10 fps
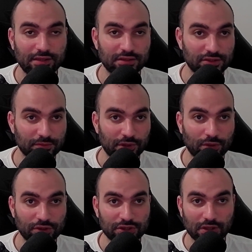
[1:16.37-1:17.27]
the
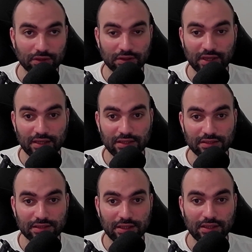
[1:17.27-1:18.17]
terminologies under the
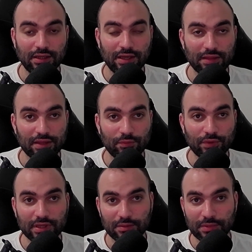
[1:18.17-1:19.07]
NEC, and then we're
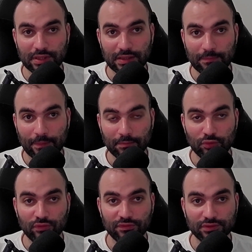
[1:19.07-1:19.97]
going to be
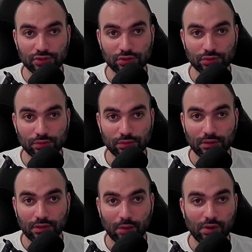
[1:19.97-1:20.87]
moving to
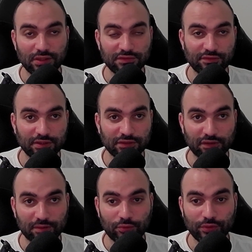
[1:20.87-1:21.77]
a wide variety of
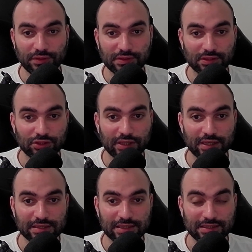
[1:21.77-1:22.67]
other points such
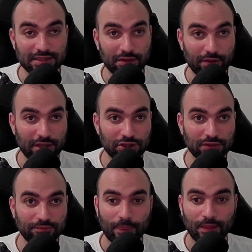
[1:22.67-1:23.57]
as
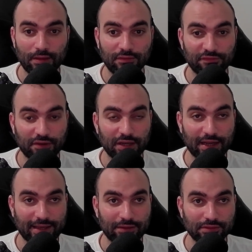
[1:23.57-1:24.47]
acceleration, final
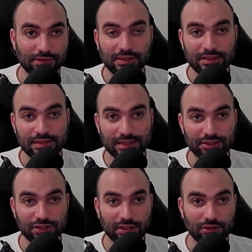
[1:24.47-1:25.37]
account,
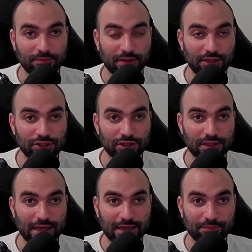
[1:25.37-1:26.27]
sectional
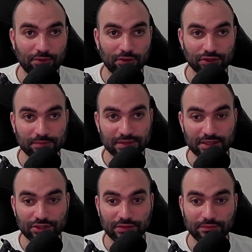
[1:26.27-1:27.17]
completion, and partial
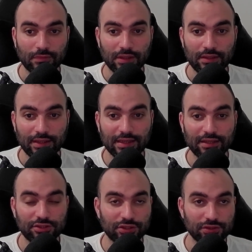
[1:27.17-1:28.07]
possession, in
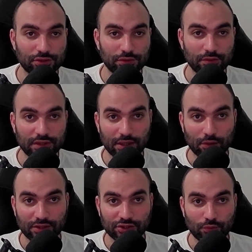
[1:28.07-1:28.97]
addition to the
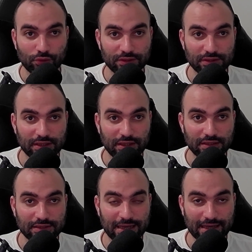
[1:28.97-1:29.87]
collateral
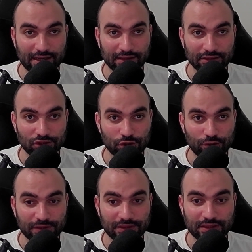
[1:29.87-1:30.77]
warranties and
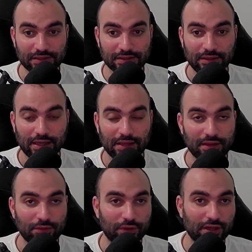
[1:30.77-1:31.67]
insurances. And
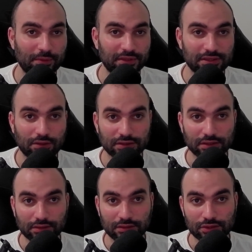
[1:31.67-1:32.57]
then we're going to be
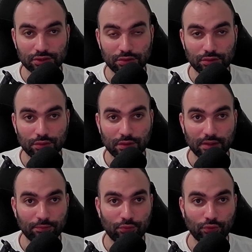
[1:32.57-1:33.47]
discussing two
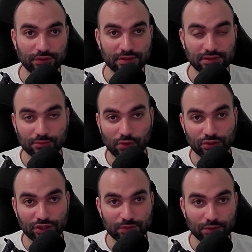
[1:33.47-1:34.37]
important
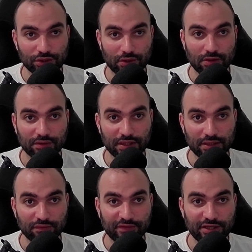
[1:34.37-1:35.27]
terminologies, which are the
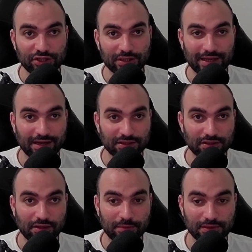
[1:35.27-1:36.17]
innovation and
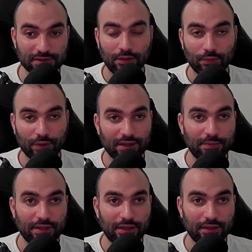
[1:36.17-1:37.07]
assignment. We're going to
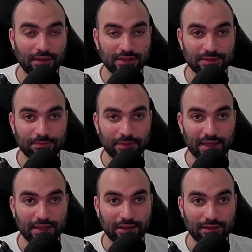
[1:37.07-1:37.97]
be
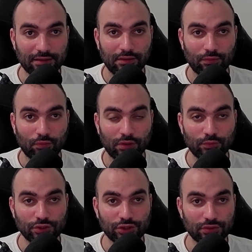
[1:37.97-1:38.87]
explaining what
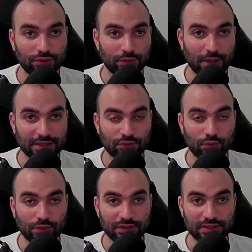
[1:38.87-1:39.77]
we should do as
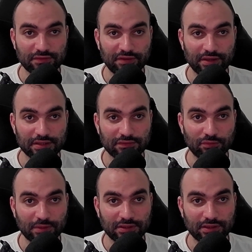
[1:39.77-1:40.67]
quantity surveyors for
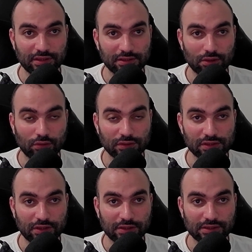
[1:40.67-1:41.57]
materials on
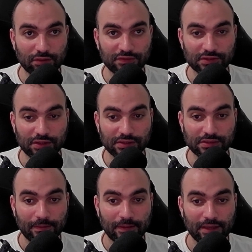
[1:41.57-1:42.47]
site and off
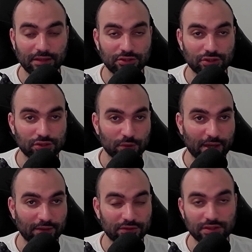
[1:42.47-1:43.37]
site, in addition to
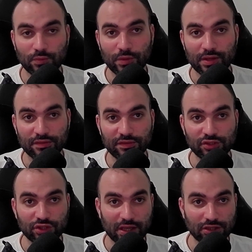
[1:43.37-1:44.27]
how to deal with
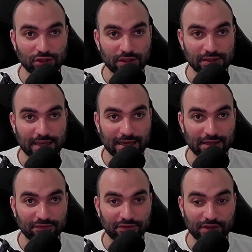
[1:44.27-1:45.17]
changes
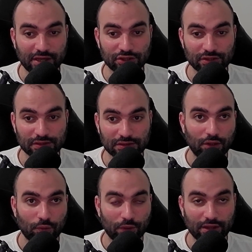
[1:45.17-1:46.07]
and variations.
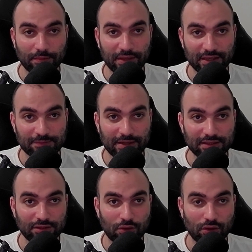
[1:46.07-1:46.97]
We're going to be
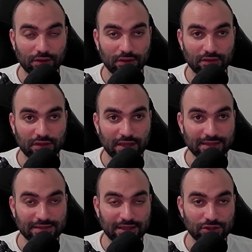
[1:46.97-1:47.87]
expanding on the
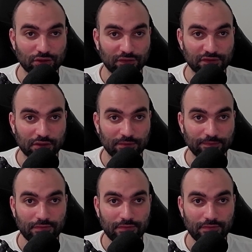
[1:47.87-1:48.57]
extension of time